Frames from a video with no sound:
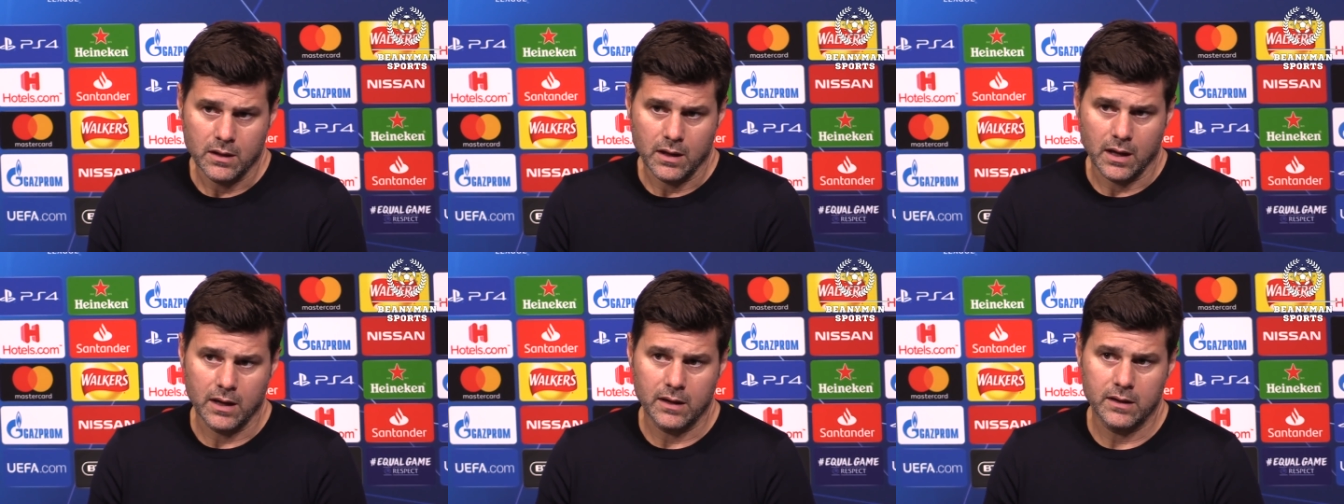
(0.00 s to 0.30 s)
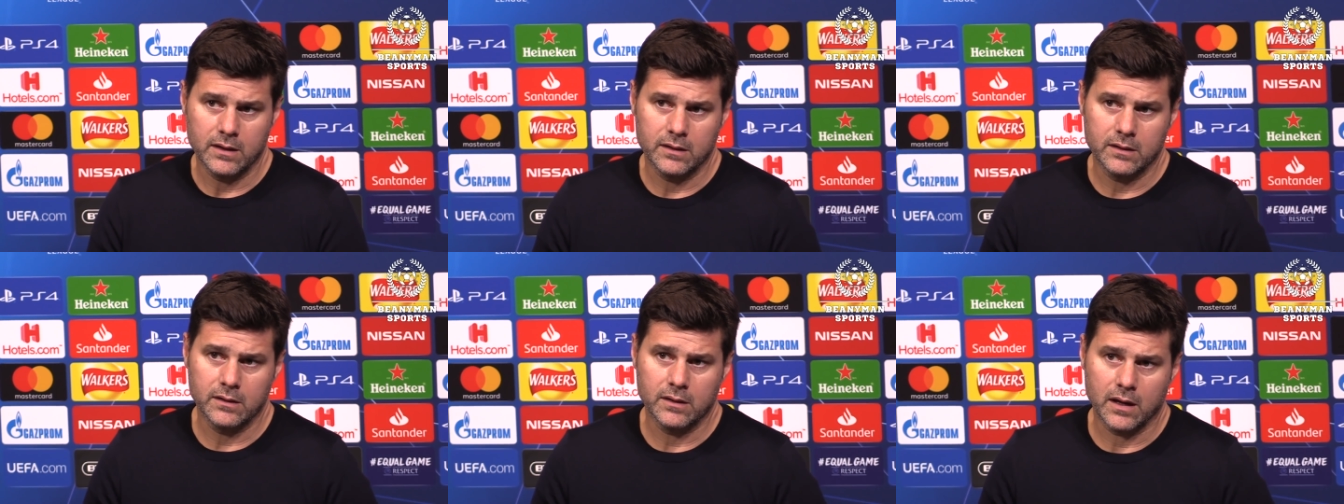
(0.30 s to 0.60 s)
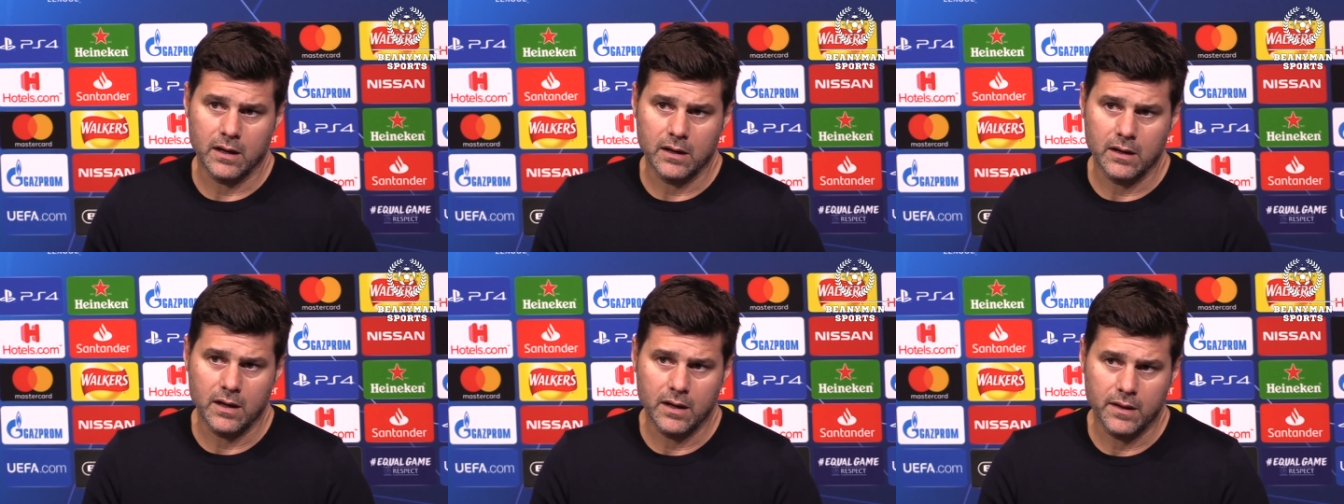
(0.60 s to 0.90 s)
And,
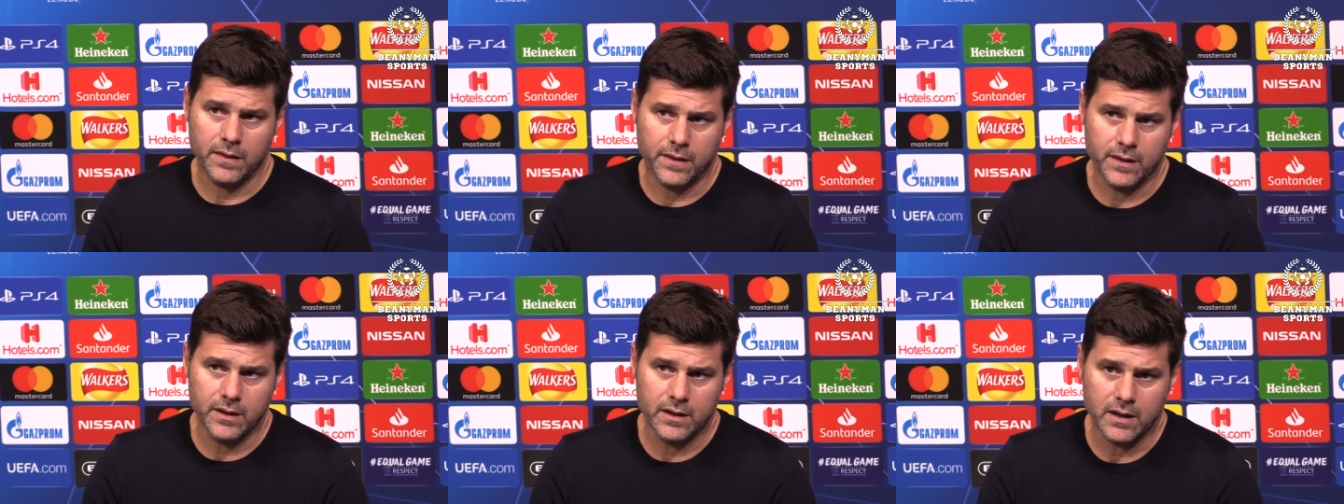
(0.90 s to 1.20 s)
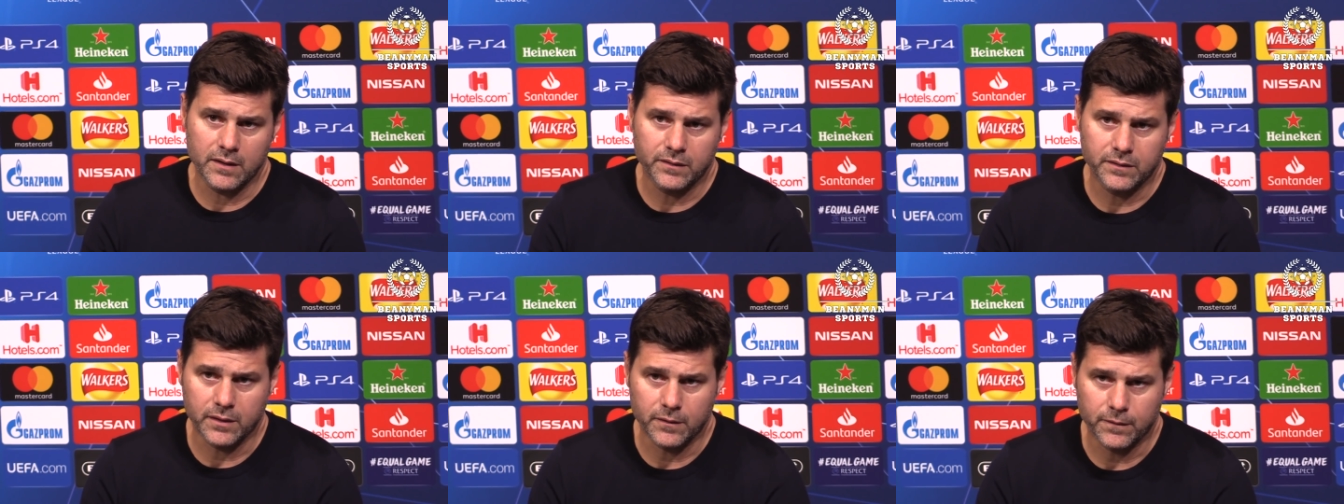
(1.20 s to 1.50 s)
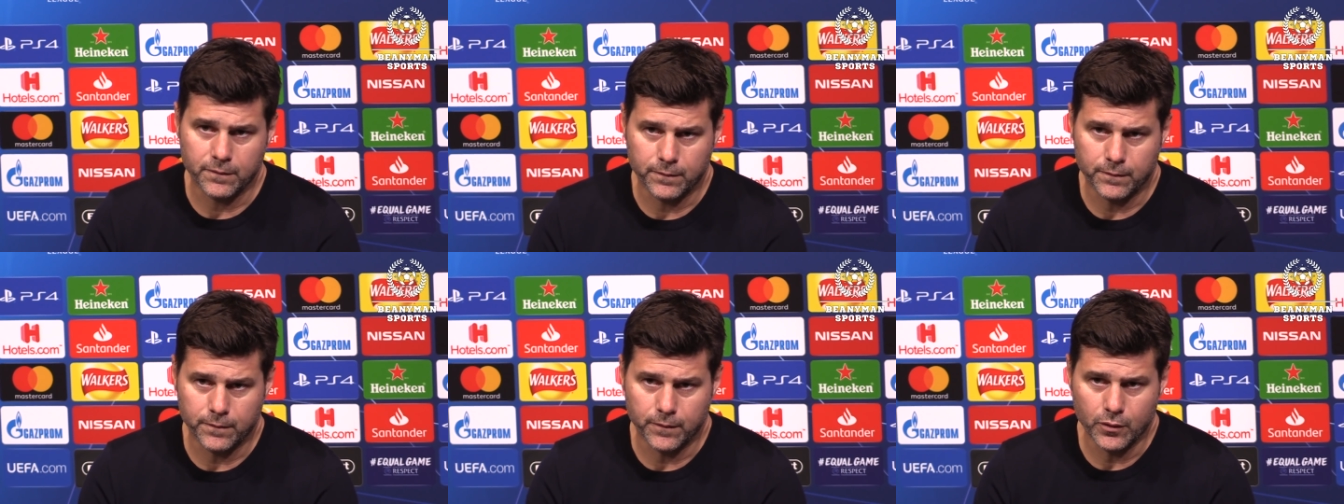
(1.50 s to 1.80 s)
and I think after
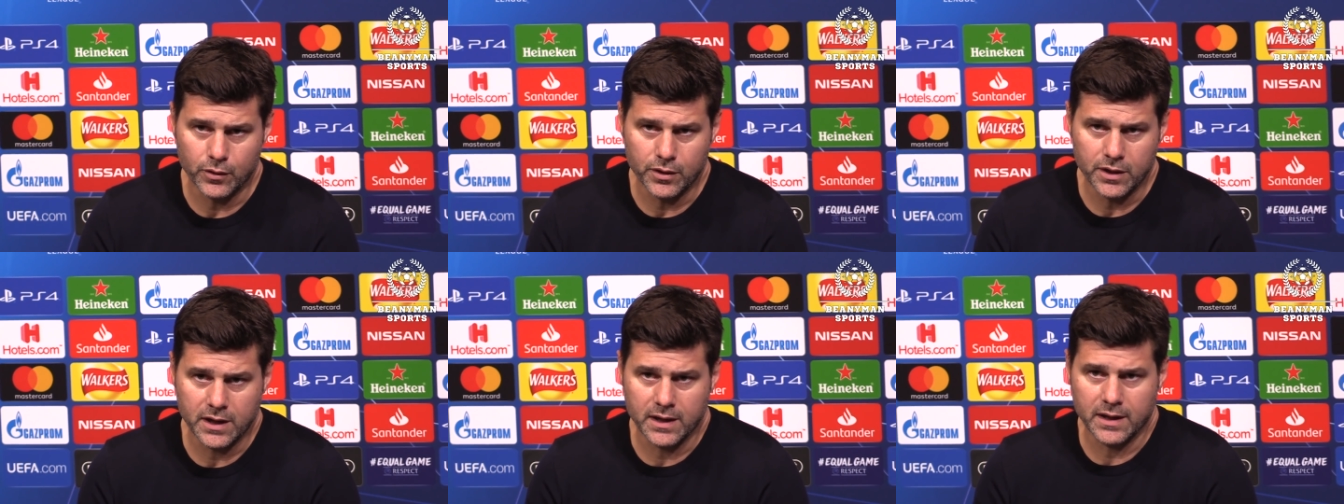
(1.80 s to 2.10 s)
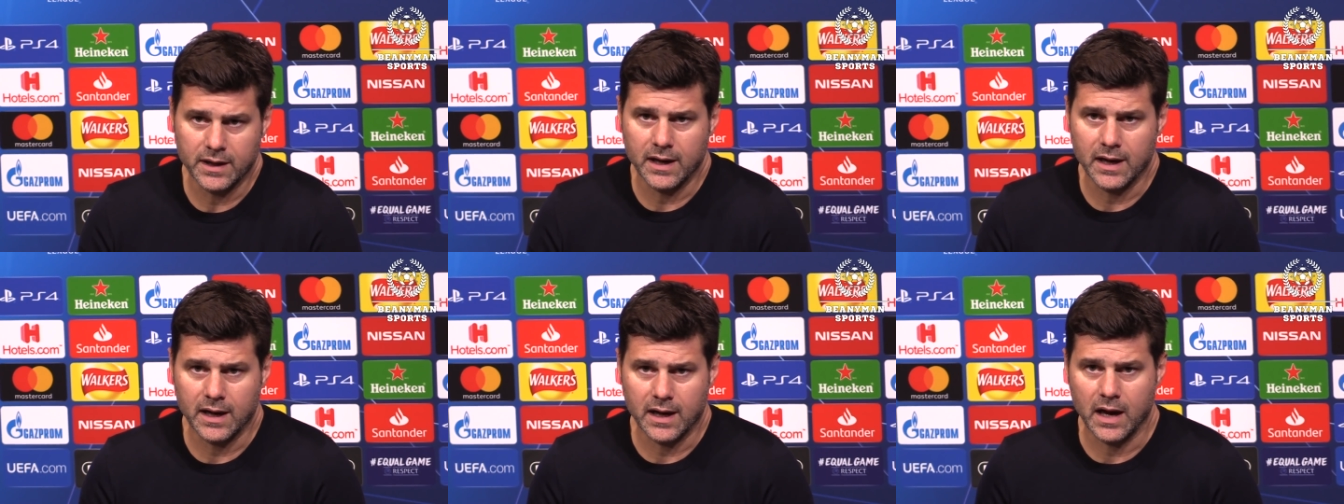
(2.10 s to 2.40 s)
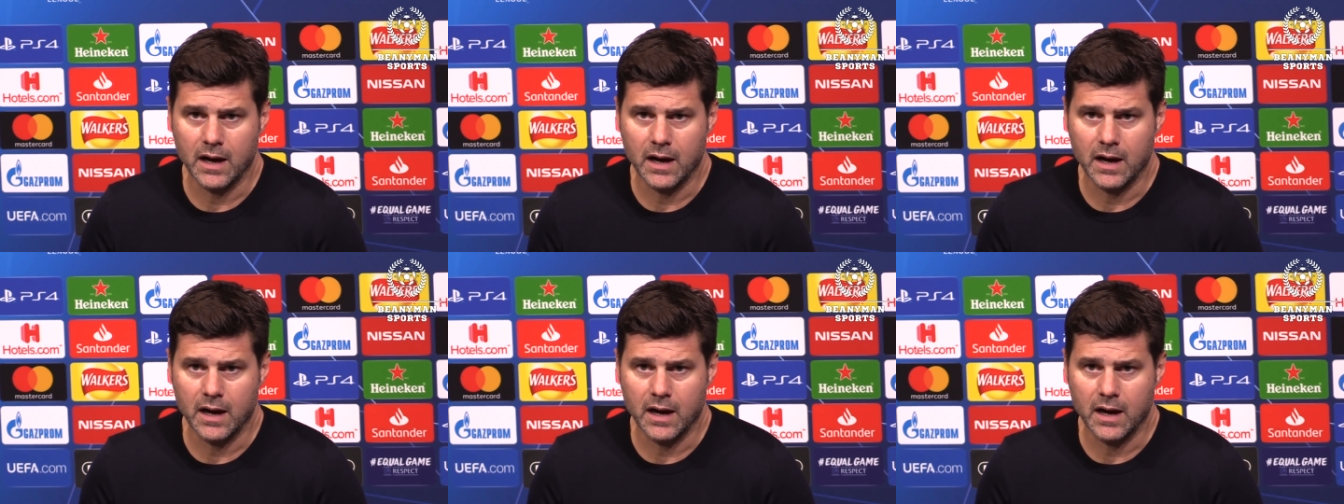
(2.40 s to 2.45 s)
four year and a